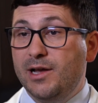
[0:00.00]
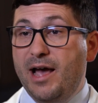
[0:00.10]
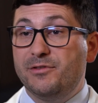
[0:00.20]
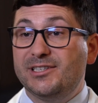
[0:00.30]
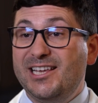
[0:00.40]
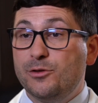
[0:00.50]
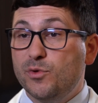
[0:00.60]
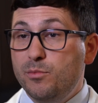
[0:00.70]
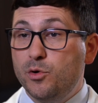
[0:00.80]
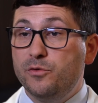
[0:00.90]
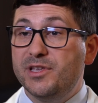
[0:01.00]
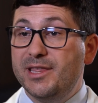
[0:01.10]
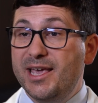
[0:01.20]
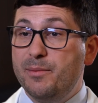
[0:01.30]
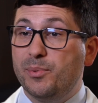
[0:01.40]
have the teeth removed and
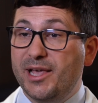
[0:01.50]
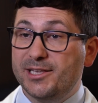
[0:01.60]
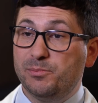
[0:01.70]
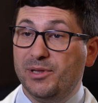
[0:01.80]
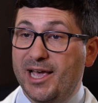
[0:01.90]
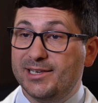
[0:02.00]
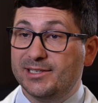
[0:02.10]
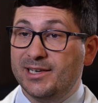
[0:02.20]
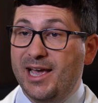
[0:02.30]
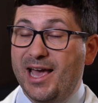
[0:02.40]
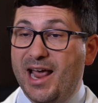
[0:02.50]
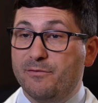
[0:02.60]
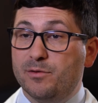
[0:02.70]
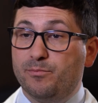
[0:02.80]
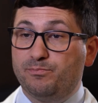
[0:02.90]
the implants placed, and have
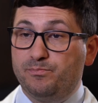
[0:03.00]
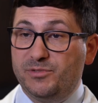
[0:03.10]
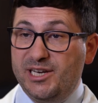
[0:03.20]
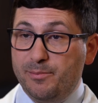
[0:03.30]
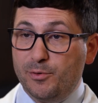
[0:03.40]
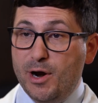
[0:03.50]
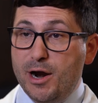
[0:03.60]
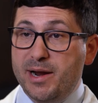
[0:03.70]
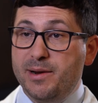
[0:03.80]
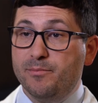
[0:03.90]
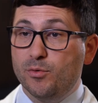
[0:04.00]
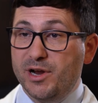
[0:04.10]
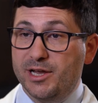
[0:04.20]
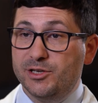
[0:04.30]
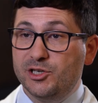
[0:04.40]
a temporary
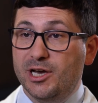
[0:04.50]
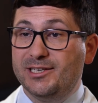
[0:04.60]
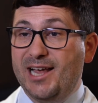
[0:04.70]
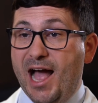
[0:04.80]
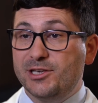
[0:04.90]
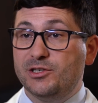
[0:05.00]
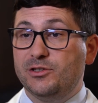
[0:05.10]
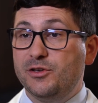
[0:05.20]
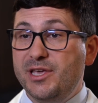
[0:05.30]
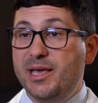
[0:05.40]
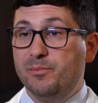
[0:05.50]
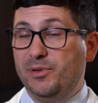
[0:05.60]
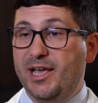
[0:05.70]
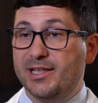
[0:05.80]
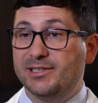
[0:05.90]
bridge attached to the
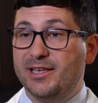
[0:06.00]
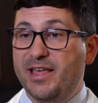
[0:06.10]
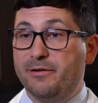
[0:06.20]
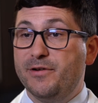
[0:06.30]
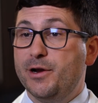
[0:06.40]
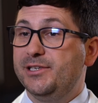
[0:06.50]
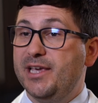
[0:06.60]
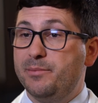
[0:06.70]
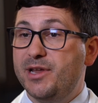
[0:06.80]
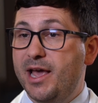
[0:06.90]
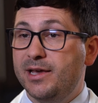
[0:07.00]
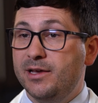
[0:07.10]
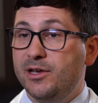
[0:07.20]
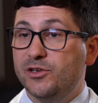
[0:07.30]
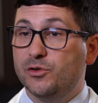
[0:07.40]
implants that very same day.
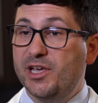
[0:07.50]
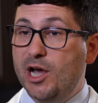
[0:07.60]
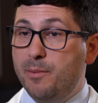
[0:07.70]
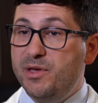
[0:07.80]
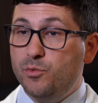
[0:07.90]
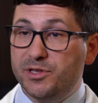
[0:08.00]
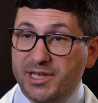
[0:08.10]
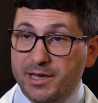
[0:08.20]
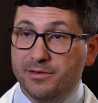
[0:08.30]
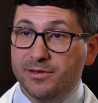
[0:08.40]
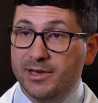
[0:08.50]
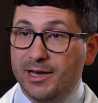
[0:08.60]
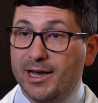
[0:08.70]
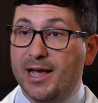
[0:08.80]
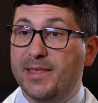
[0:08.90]
So they come in with teeth
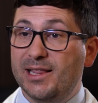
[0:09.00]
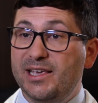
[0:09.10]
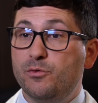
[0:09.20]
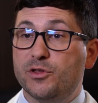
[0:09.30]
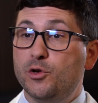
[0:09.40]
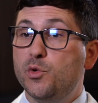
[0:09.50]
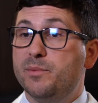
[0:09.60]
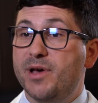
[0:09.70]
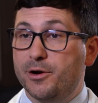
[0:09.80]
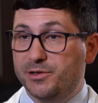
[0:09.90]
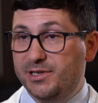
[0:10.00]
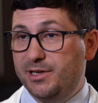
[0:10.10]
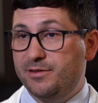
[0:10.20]
and they leave with new and better teeth.